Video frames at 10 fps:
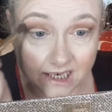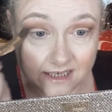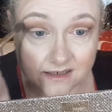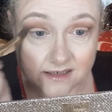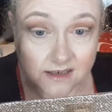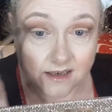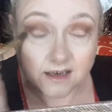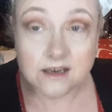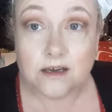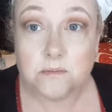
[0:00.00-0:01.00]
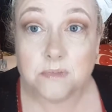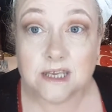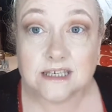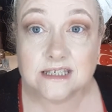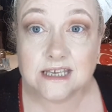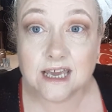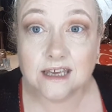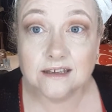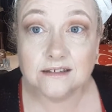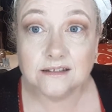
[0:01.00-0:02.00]
means, but
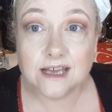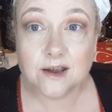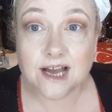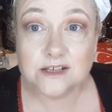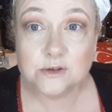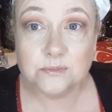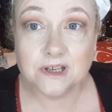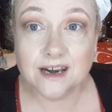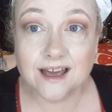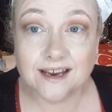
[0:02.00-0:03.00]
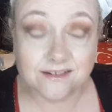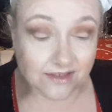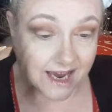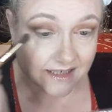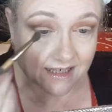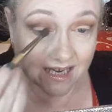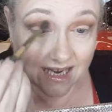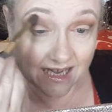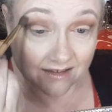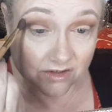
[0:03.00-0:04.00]
they are something like that.
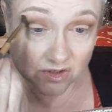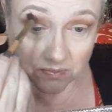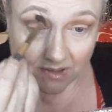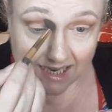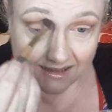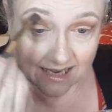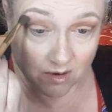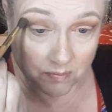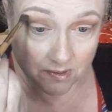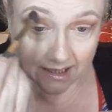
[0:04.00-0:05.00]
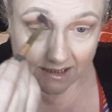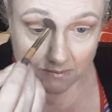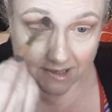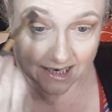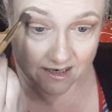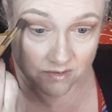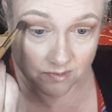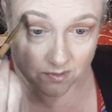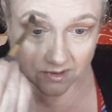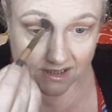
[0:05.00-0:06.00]
I'll just blend that up a little bit because
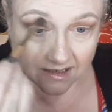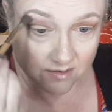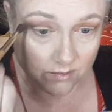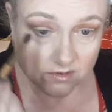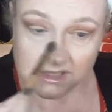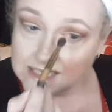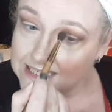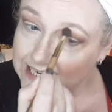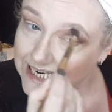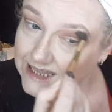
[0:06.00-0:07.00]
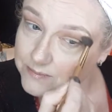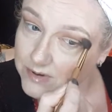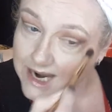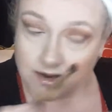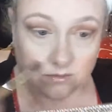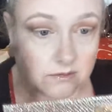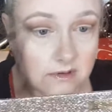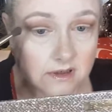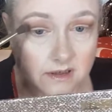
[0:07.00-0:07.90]
we want to see the brown,